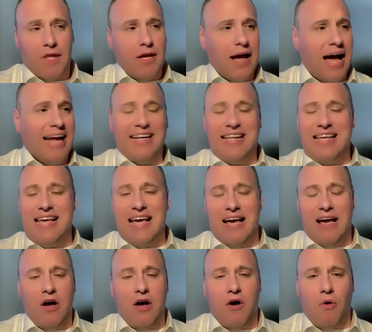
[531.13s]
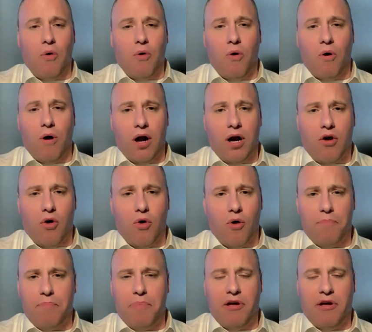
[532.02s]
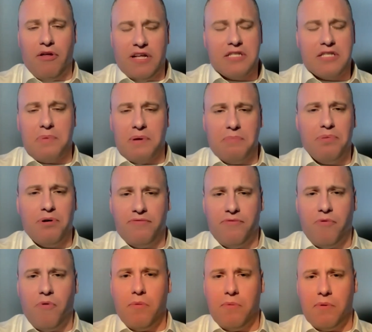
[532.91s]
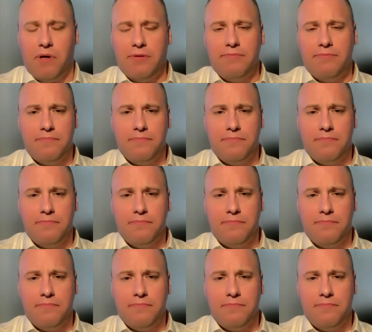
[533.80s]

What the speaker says: idea or bill that's been put forward.